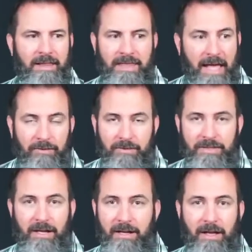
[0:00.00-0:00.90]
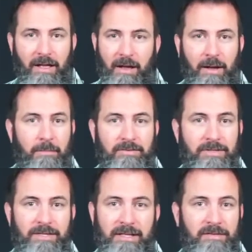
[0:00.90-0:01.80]
that looks like a
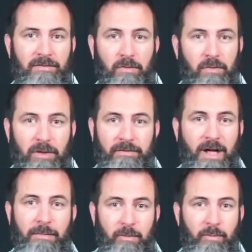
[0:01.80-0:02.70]
mountain that's full of copper.